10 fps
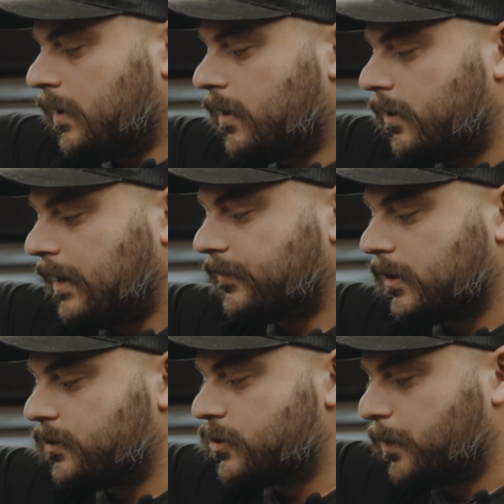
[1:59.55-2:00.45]
you don't have to
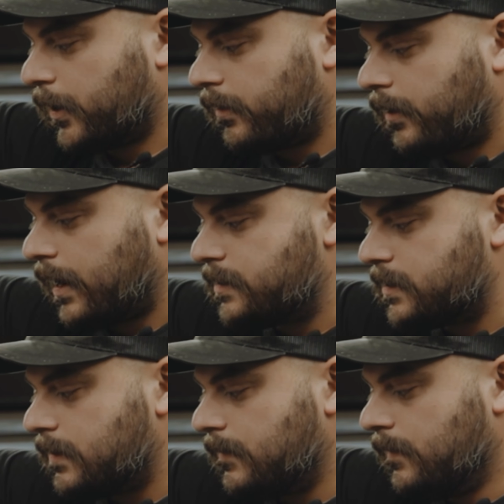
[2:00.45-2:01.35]
go super
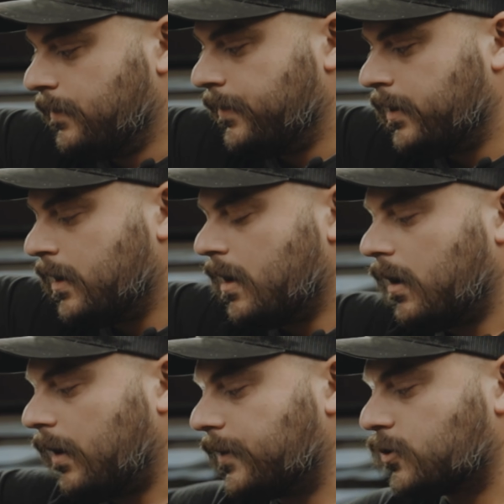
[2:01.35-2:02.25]
crazy
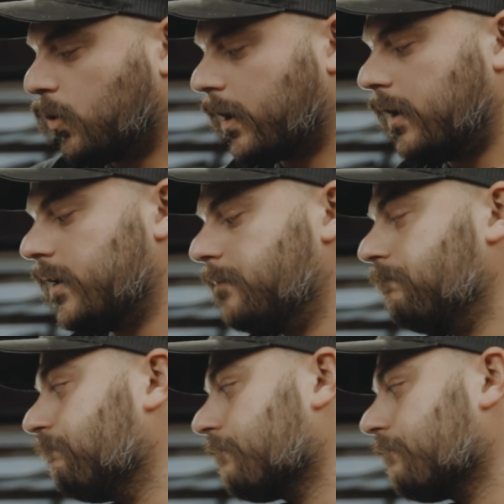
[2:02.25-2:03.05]
on the torque on